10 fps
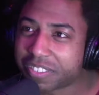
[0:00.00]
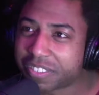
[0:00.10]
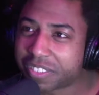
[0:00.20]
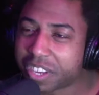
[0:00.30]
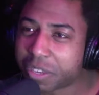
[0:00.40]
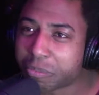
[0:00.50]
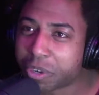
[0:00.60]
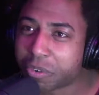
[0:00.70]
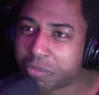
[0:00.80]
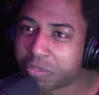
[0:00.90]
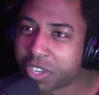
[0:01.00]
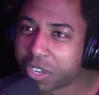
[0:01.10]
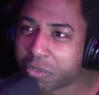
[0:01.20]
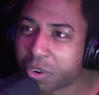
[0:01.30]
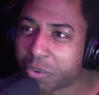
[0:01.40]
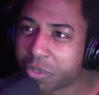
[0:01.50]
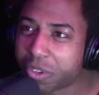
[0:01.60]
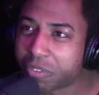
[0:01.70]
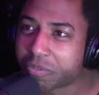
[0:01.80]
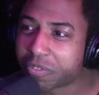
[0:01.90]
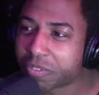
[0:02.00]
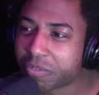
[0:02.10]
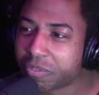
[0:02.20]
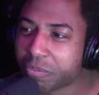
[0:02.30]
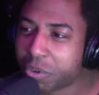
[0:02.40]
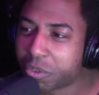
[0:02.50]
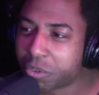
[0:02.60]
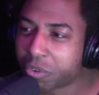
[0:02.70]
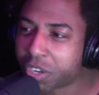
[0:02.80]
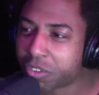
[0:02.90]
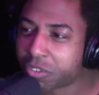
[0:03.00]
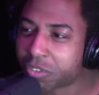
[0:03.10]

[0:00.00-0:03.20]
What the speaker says: Take it, Mo. Take it and run with it. Mo the greatest.